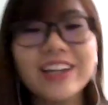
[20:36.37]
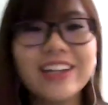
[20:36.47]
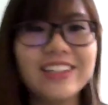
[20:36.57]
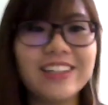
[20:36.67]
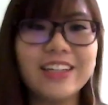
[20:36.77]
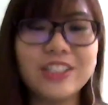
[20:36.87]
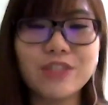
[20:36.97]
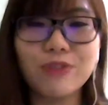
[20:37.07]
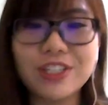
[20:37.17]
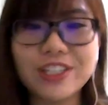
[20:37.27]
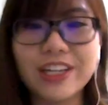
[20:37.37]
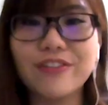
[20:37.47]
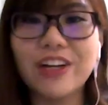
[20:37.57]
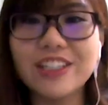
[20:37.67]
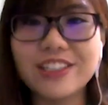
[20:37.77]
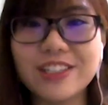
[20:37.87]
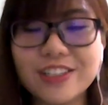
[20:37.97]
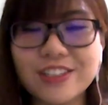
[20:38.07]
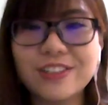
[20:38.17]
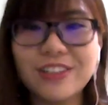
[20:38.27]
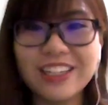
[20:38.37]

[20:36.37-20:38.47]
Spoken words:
Yeah, just for the sake of our listeners.